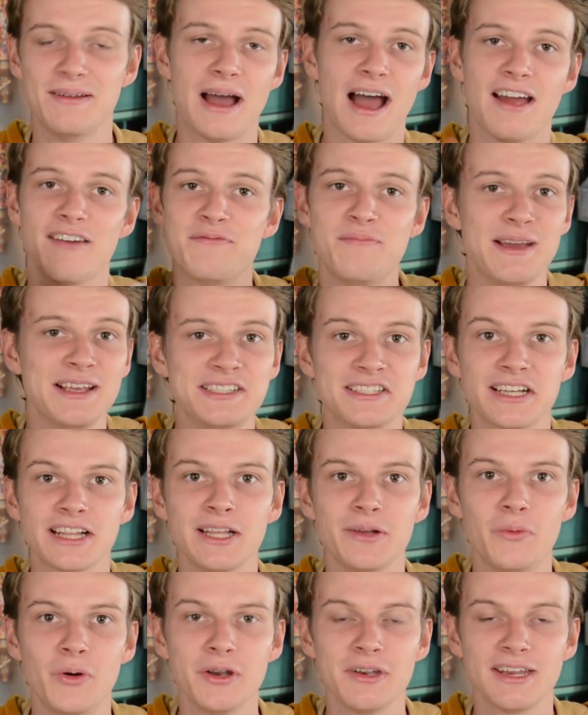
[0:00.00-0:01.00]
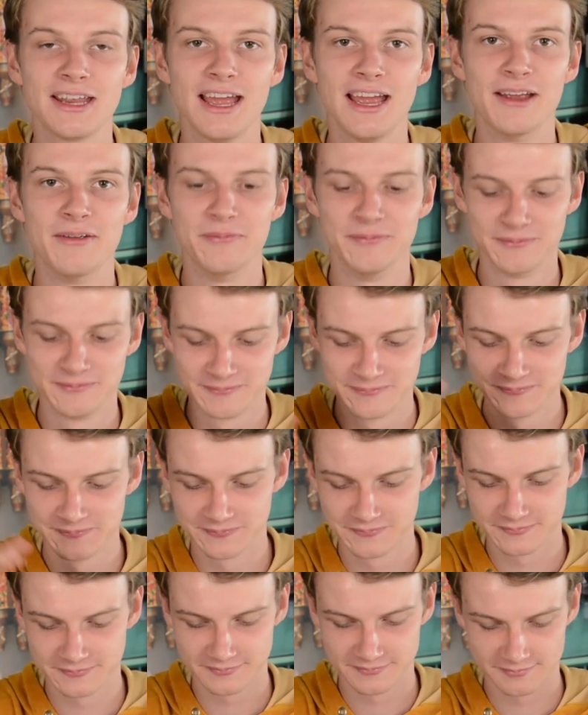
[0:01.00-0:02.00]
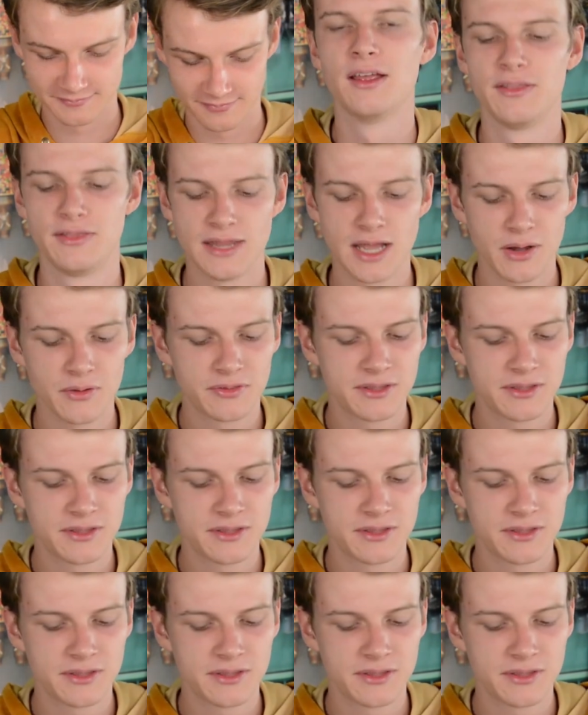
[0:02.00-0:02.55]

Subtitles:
I've basically won the game. Now